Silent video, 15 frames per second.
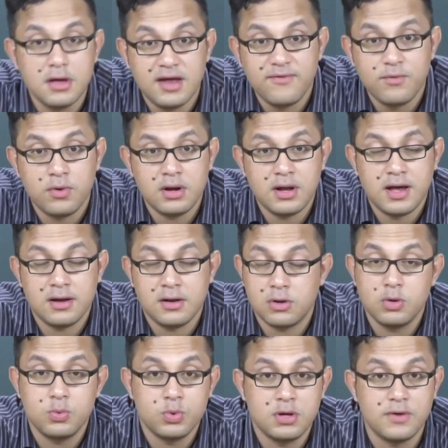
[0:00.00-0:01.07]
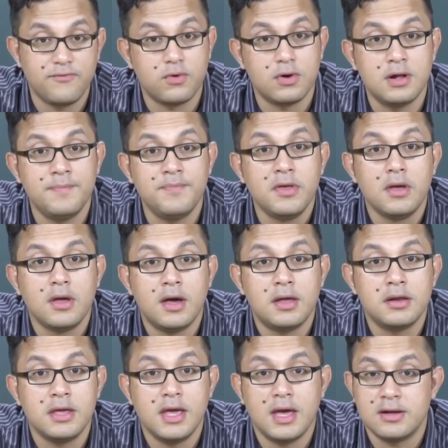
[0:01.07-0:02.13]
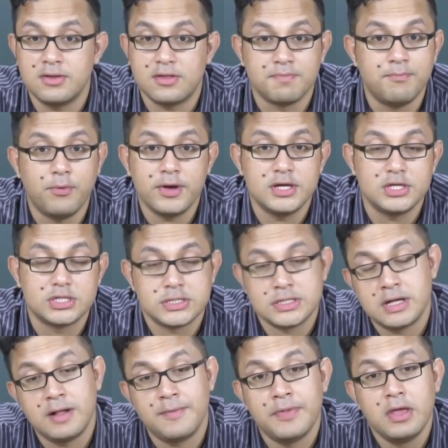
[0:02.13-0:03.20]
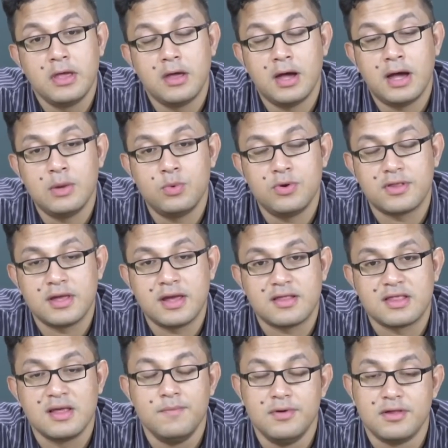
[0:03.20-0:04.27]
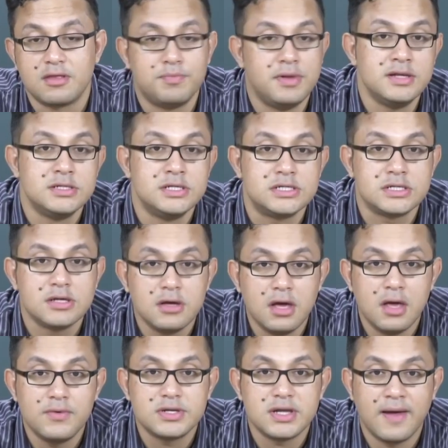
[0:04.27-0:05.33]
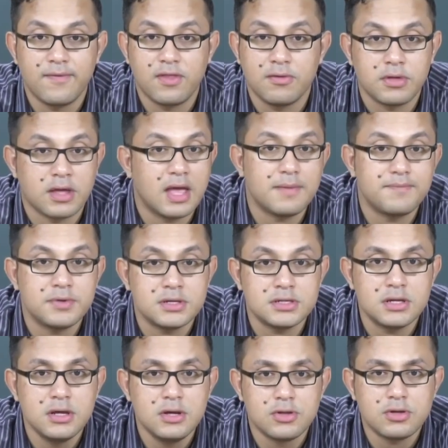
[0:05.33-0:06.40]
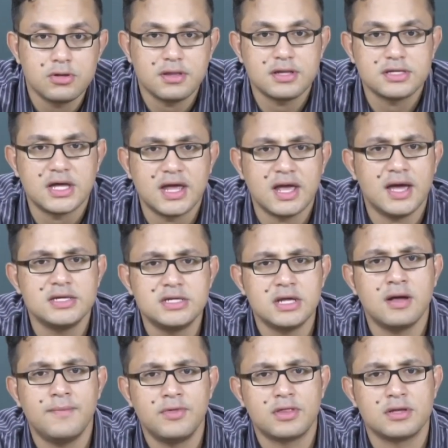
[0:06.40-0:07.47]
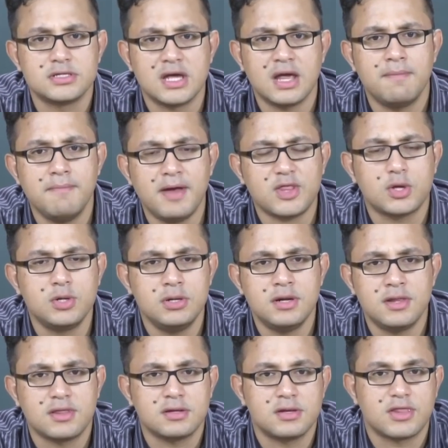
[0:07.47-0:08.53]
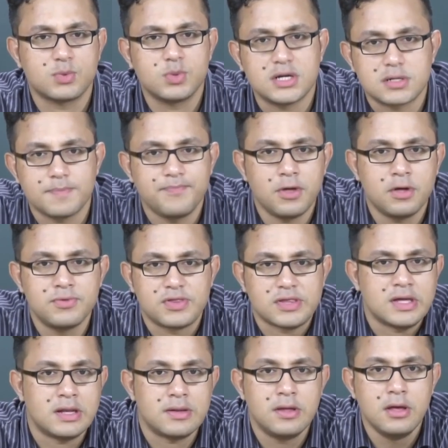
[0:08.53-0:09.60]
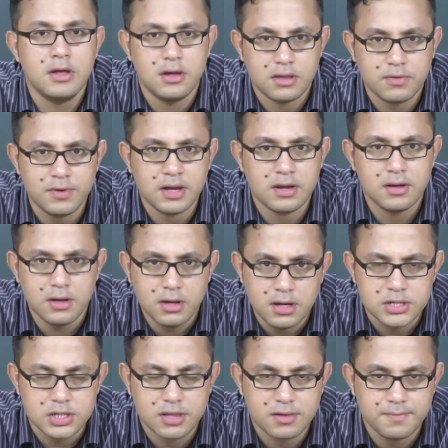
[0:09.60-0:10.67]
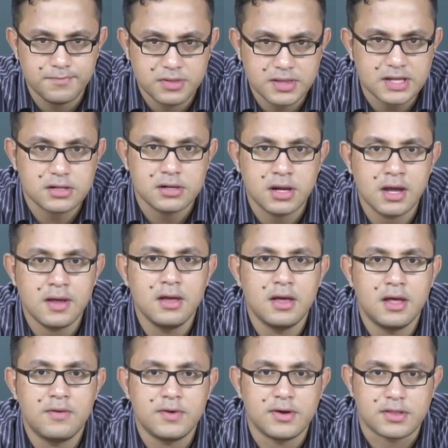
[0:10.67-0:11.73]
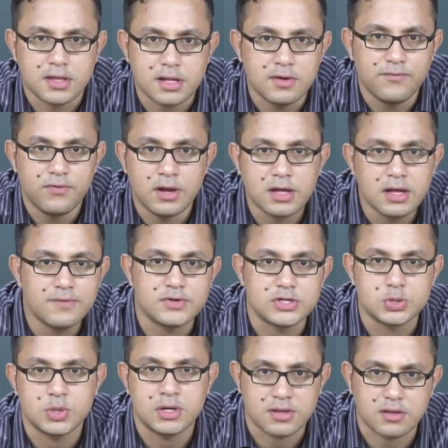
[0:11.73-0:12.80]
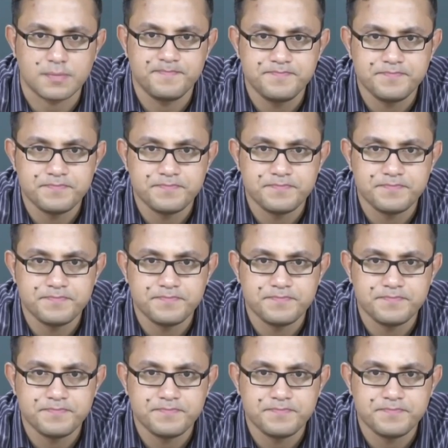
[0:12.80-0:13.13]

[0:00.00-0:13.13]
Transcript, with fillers: Everyone had a good word for him, and he had this boyish charm and would say simply splendid every time something happened. So this entire idea, of this entire masculinist construct of the son is very subtly and very skillfully given to us.